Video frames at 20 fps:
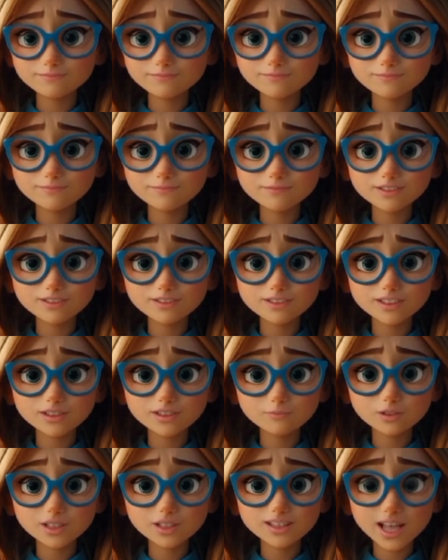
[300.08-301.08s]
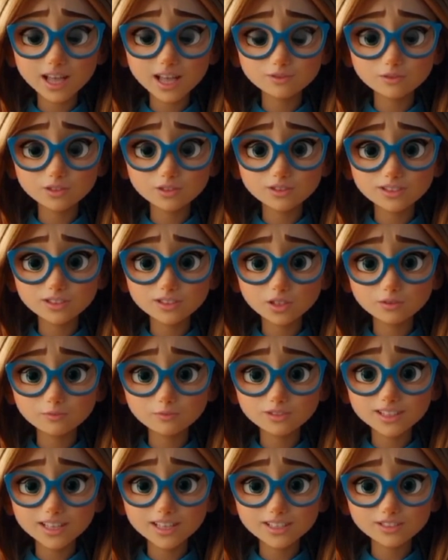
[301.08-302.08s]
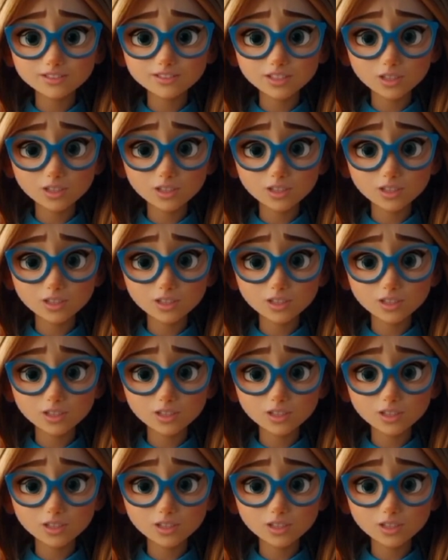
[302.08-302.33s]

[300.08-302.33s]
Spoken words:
in. I entered the office and said,